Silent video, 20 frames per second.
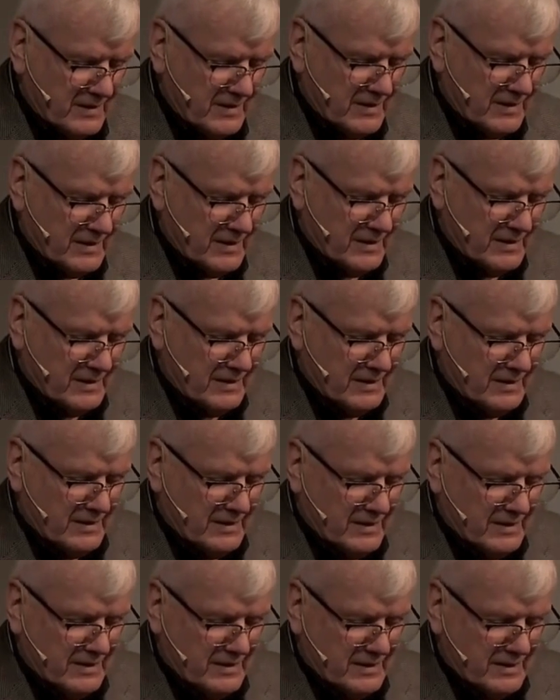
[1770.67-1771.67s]

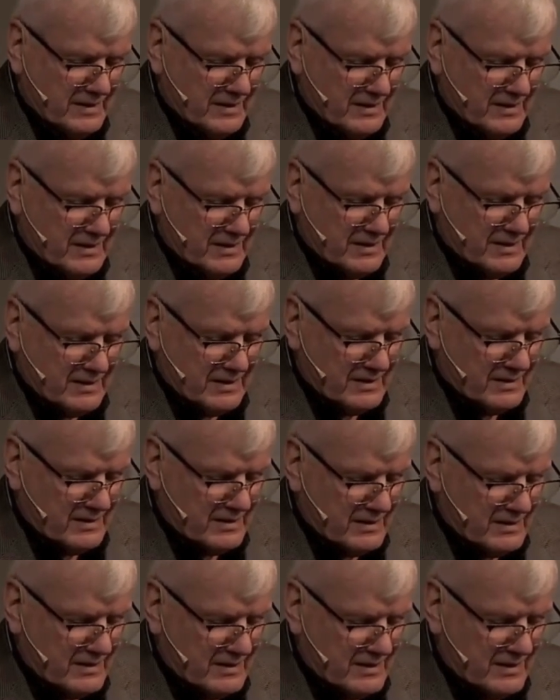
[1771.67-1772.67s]

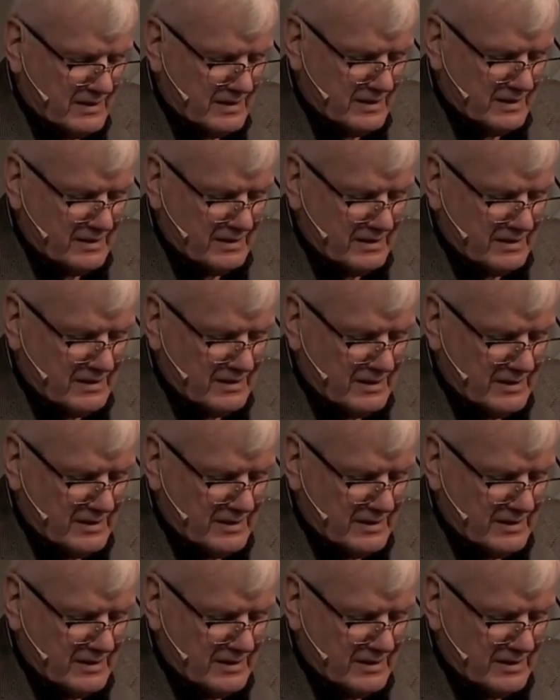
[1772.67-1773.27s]
(no one is talking)